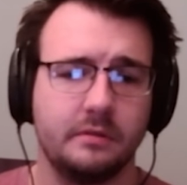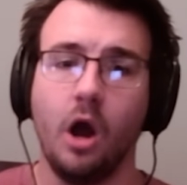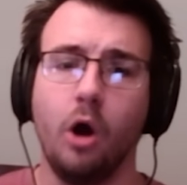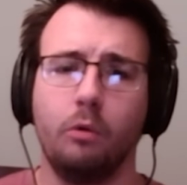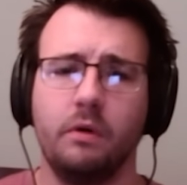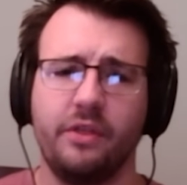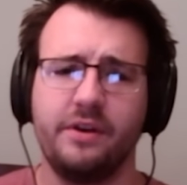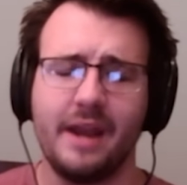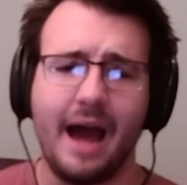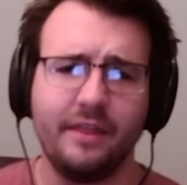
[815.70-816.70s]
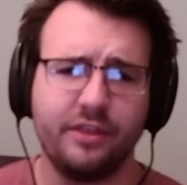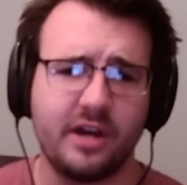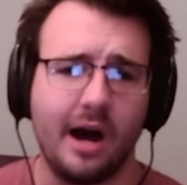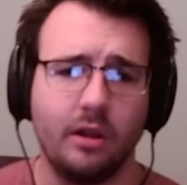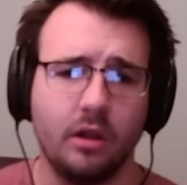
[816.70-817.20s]
Oh, well, the 9th
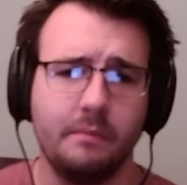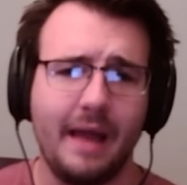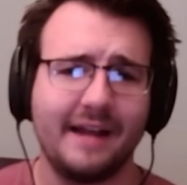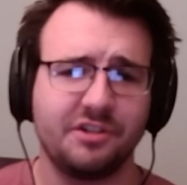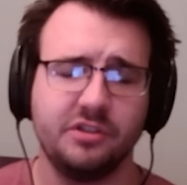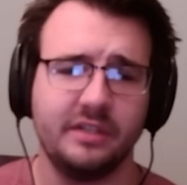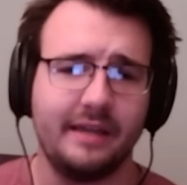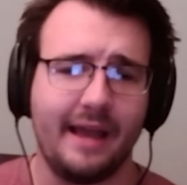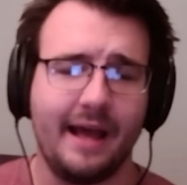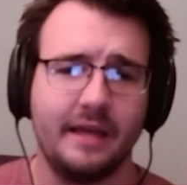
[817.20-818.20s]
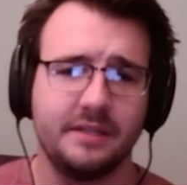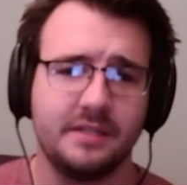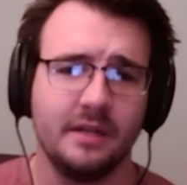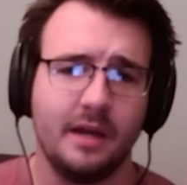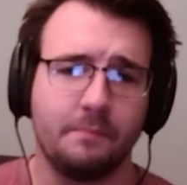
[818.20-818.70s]
column actually
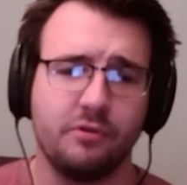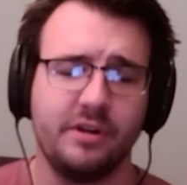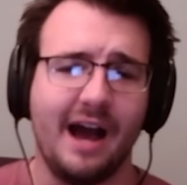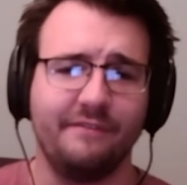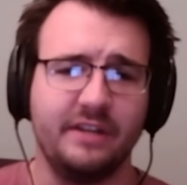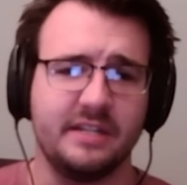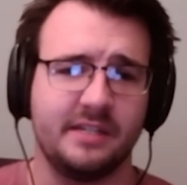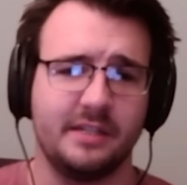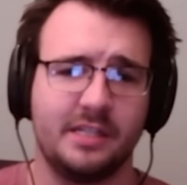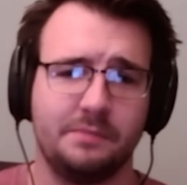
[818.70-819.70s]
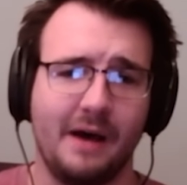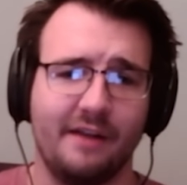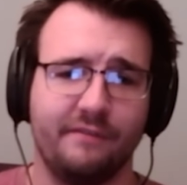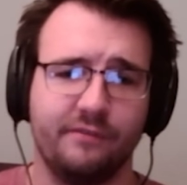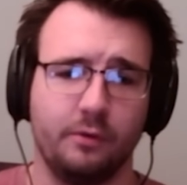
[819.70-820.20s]
has a pretty obvious
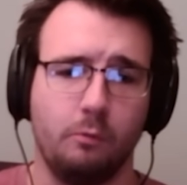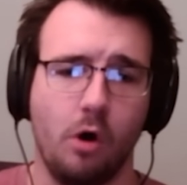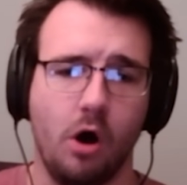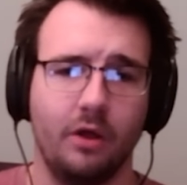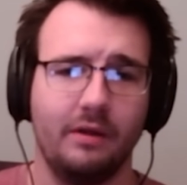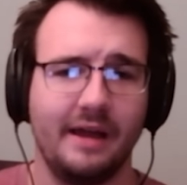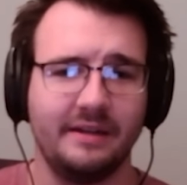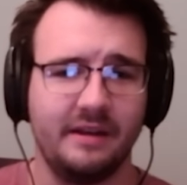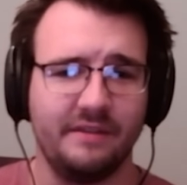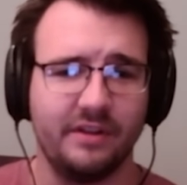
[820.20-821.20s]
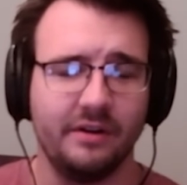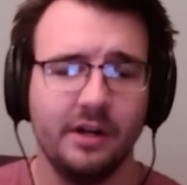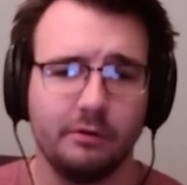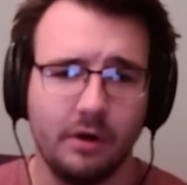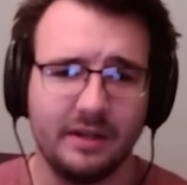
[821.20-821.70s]
spot for the wall. I didn't even
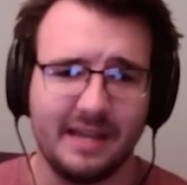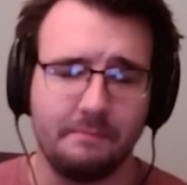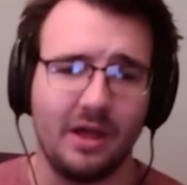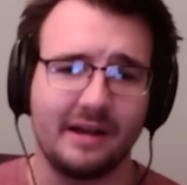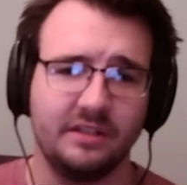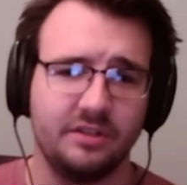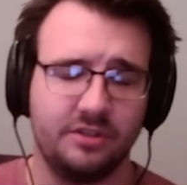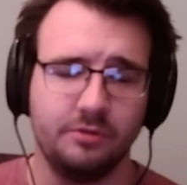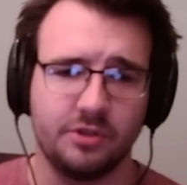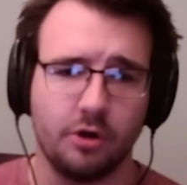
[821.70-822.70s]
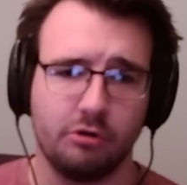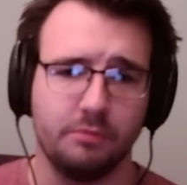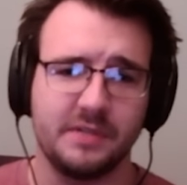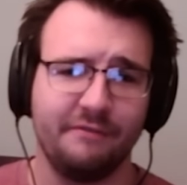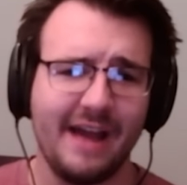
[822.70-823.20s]
realize that blocking the 2 star
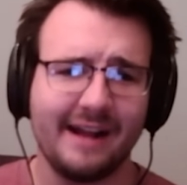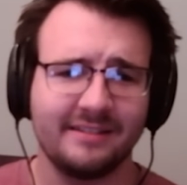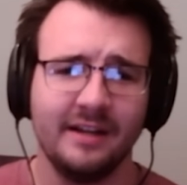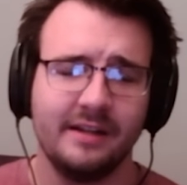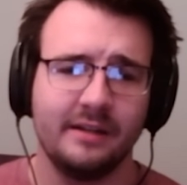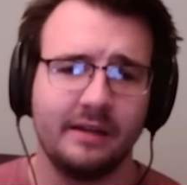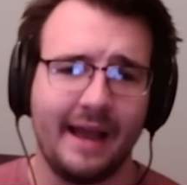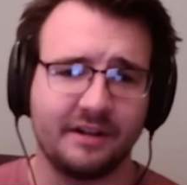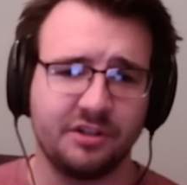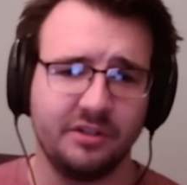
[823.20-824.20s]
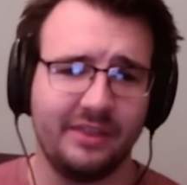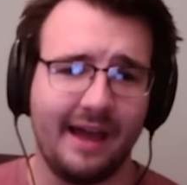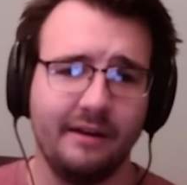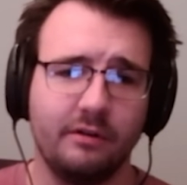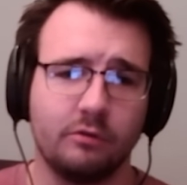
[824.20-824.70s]
groups. In fact, actually,
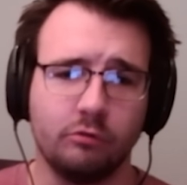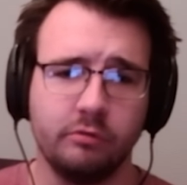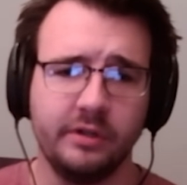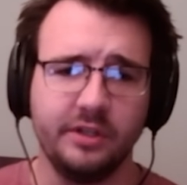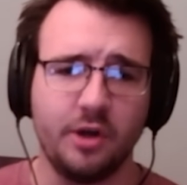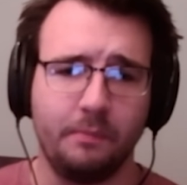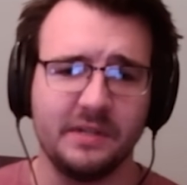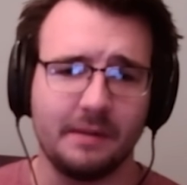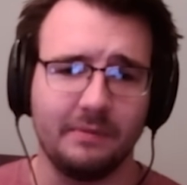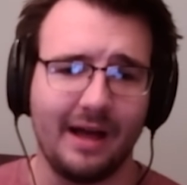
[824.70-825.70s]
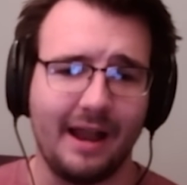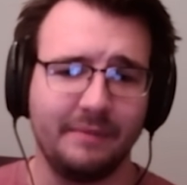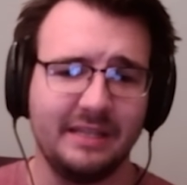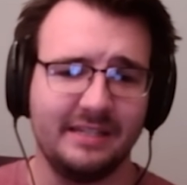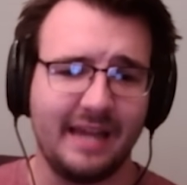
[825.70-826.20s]
that really opens up a lot. I
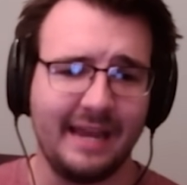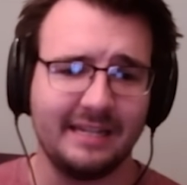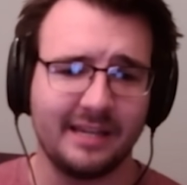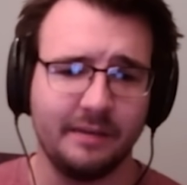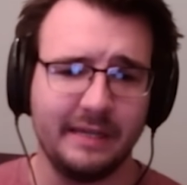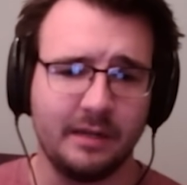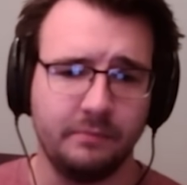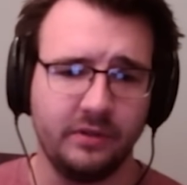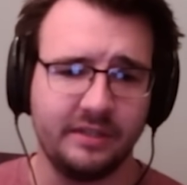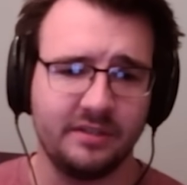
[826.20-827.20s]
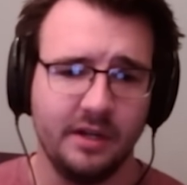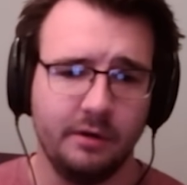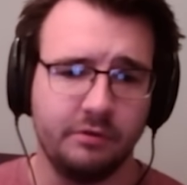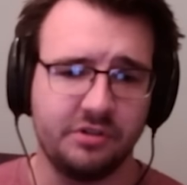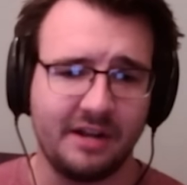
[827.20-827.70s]
mean, these 8s can be complete,
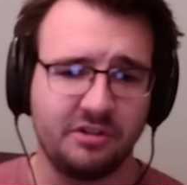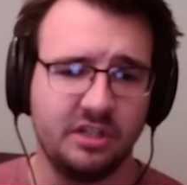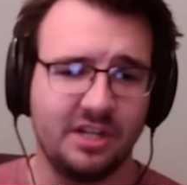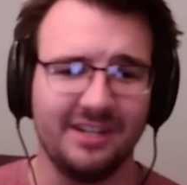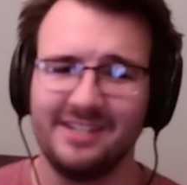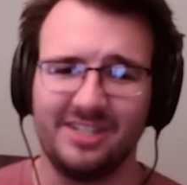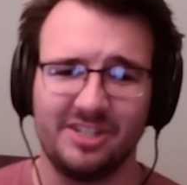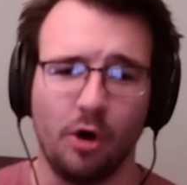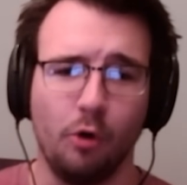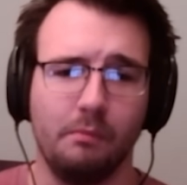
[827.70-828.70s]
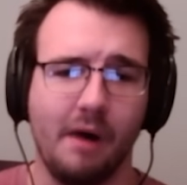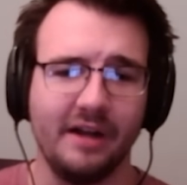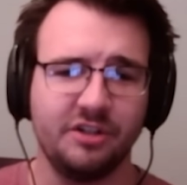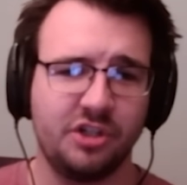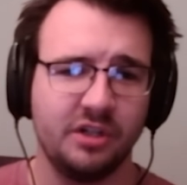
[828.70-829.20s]
which actually does so
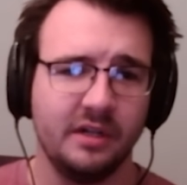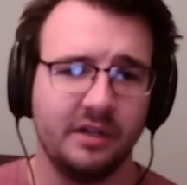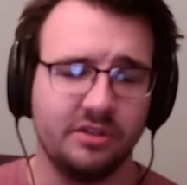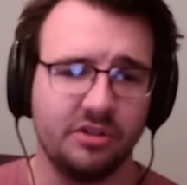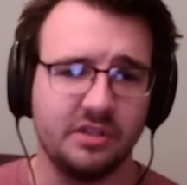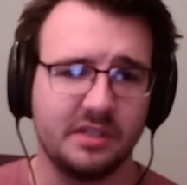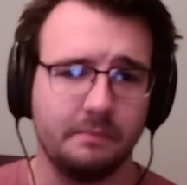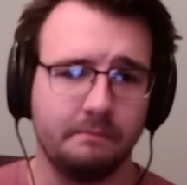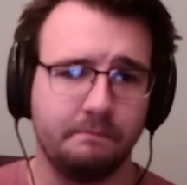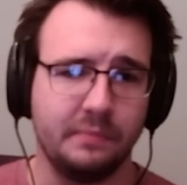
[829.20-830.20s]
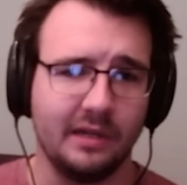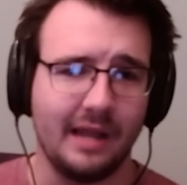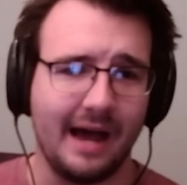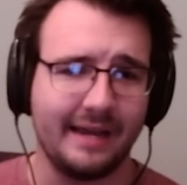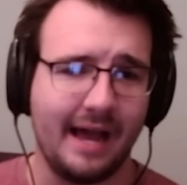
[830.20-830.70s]
much to just
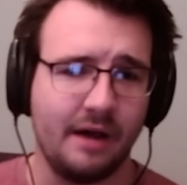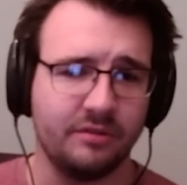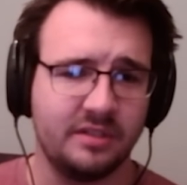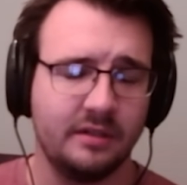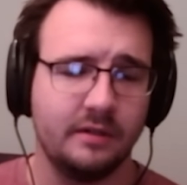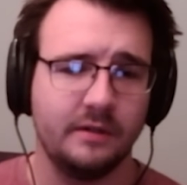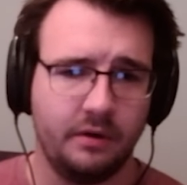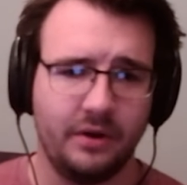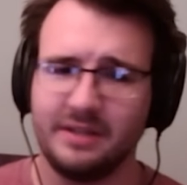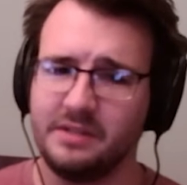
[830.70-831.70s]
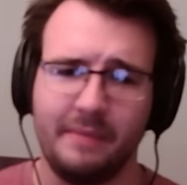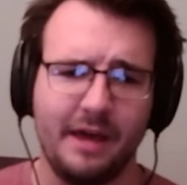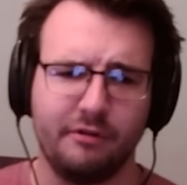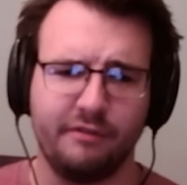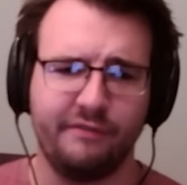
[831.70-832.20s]
block out. Well, as a
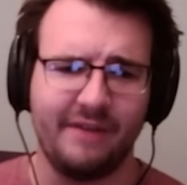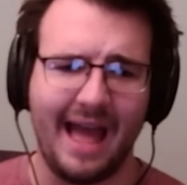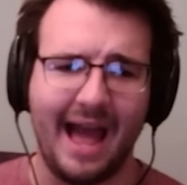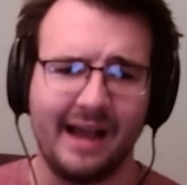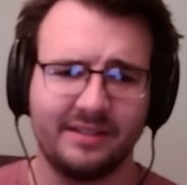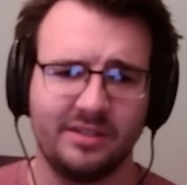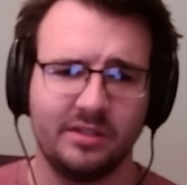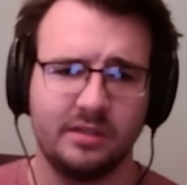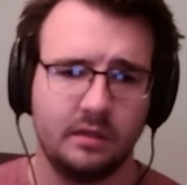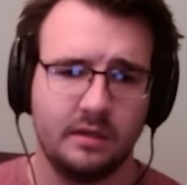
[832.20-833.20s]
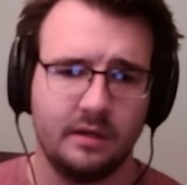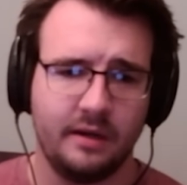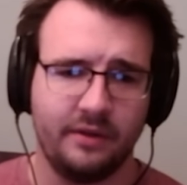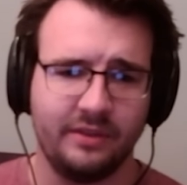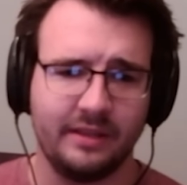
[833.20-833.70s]
matter of fact,
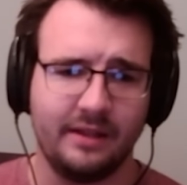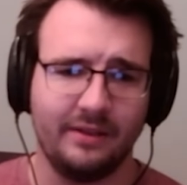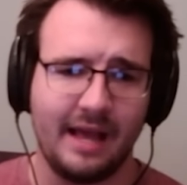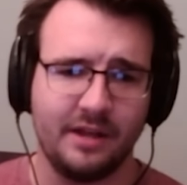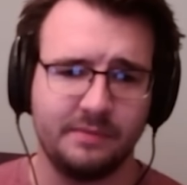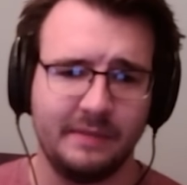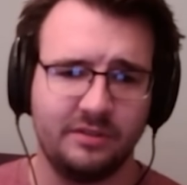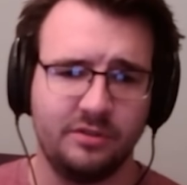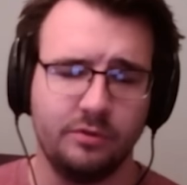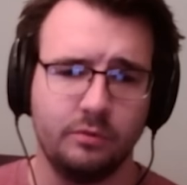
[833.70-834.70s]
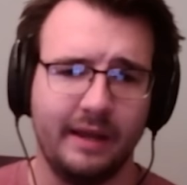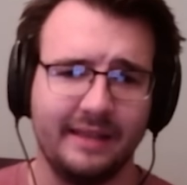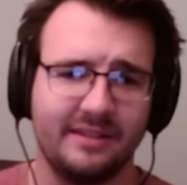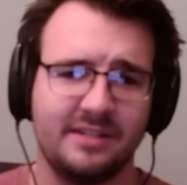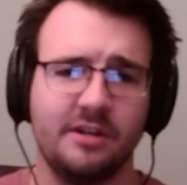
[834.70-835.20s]
I think that allows me to
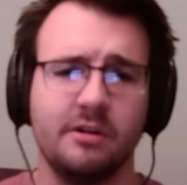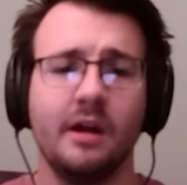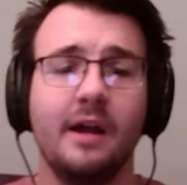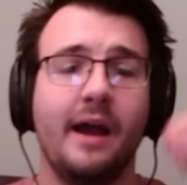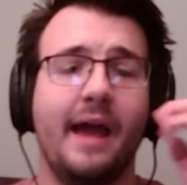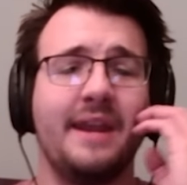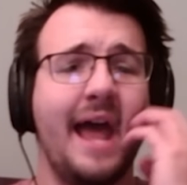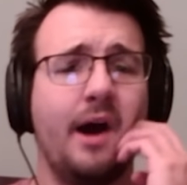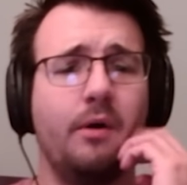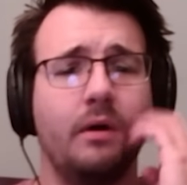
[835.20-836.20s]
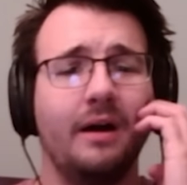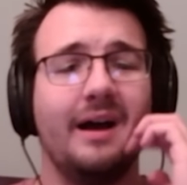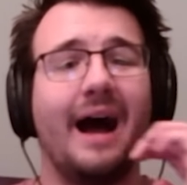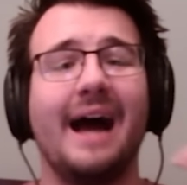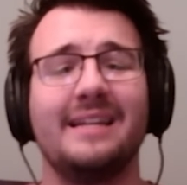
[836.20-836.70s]
hit this here. And now
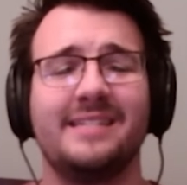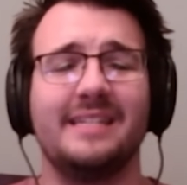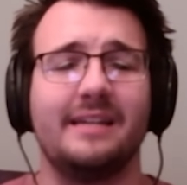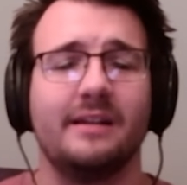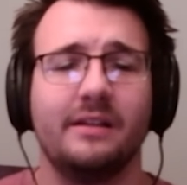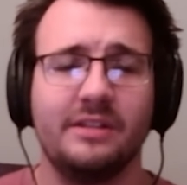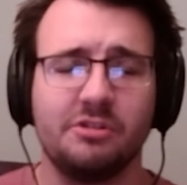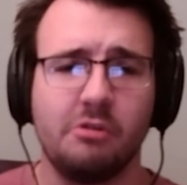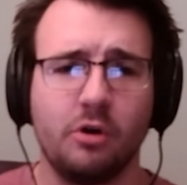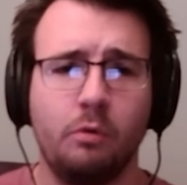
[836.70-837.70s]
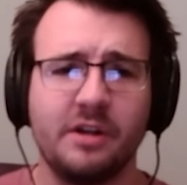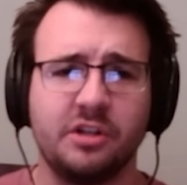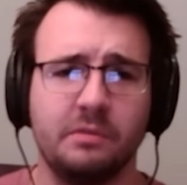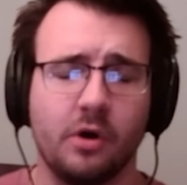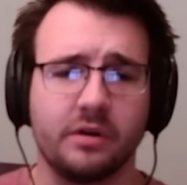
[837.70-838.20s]
I see, these are all
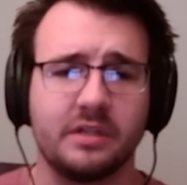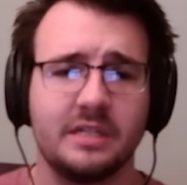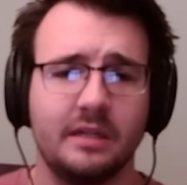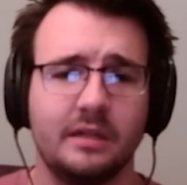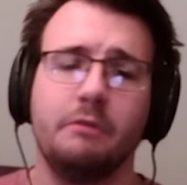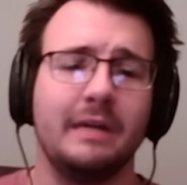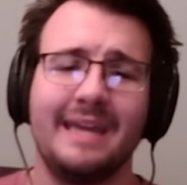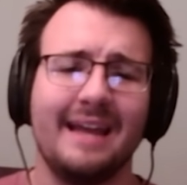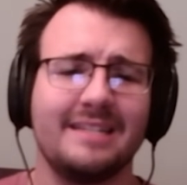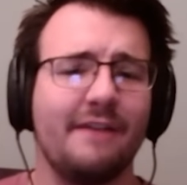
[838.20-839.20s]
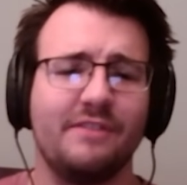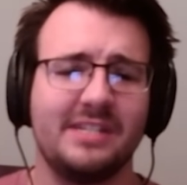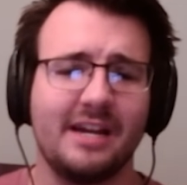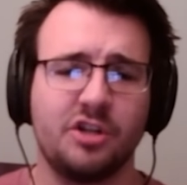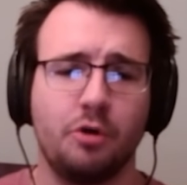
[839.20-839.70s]
question marks. We can't have a
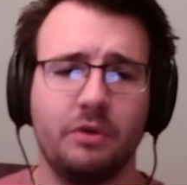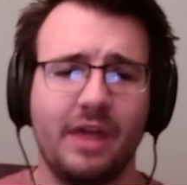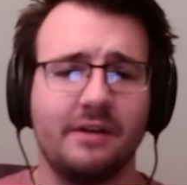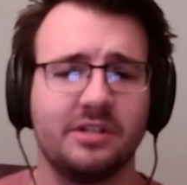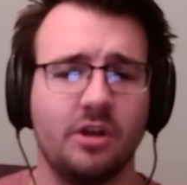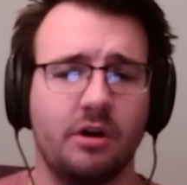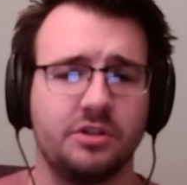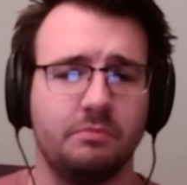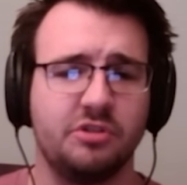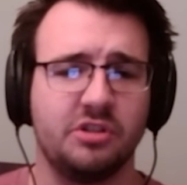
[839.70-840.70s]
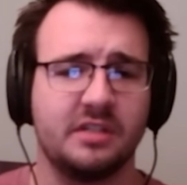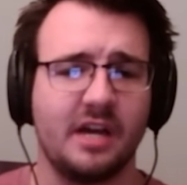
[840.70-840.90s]
section without a star, so it's just